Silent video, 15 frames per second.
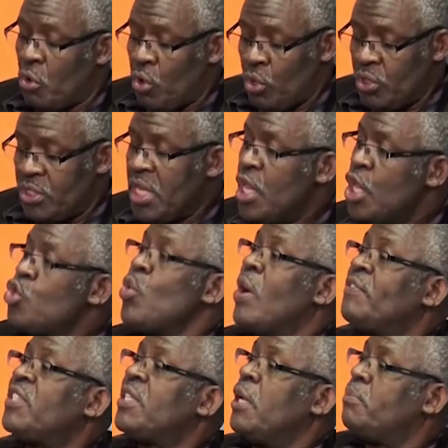goals, you
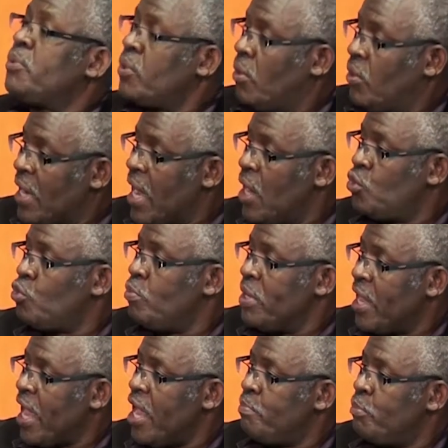have steps on how to
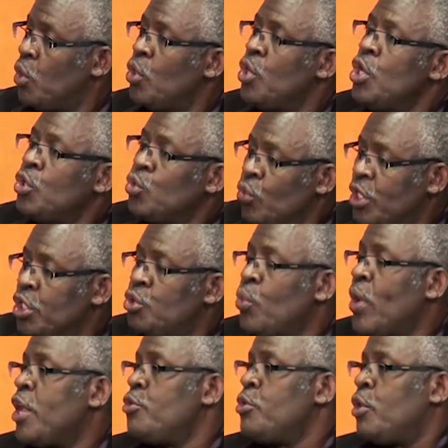be able to reach to
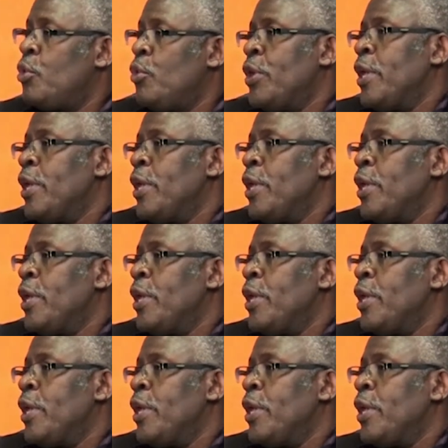where you are going.